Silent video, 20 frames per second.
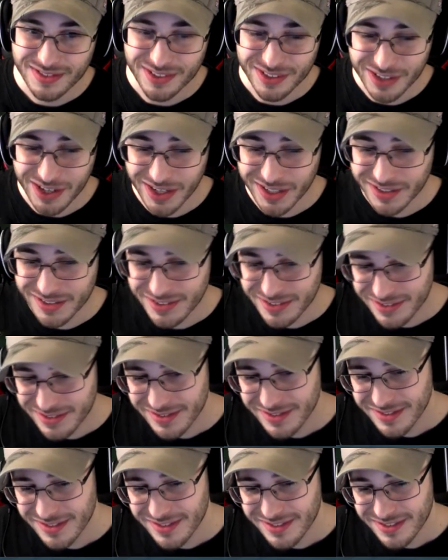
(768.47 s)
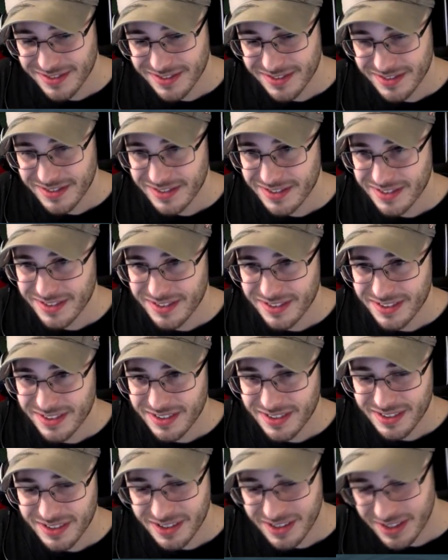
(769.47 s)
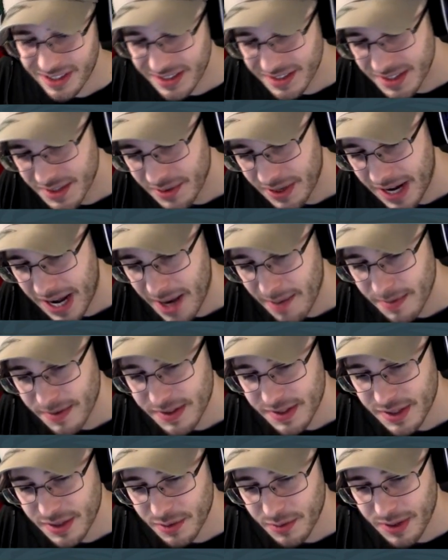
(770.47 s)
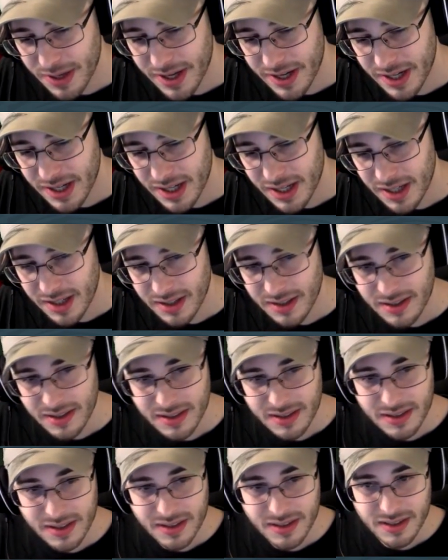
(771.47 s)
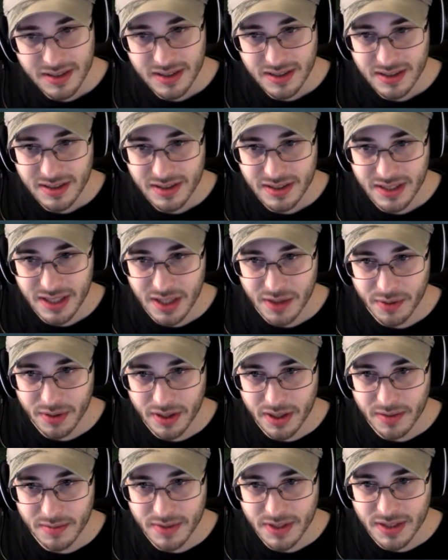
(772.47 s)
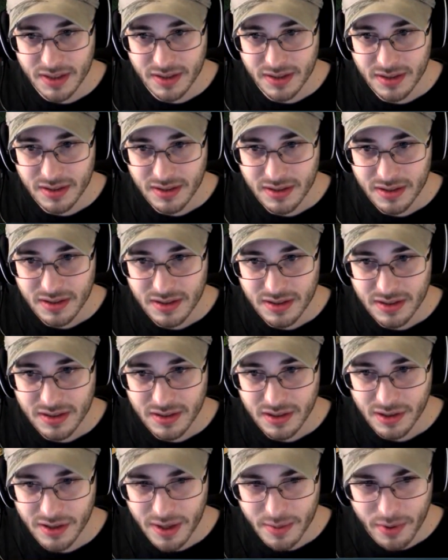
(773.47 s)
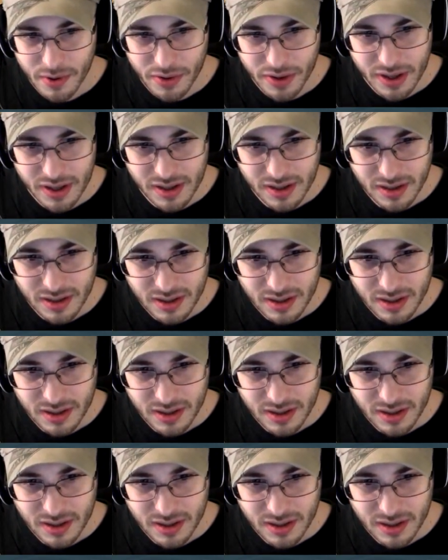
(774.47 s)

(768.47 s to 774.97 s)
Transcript: Yikes. Alright, let's see what happens here when the other one comes in. Are they both in?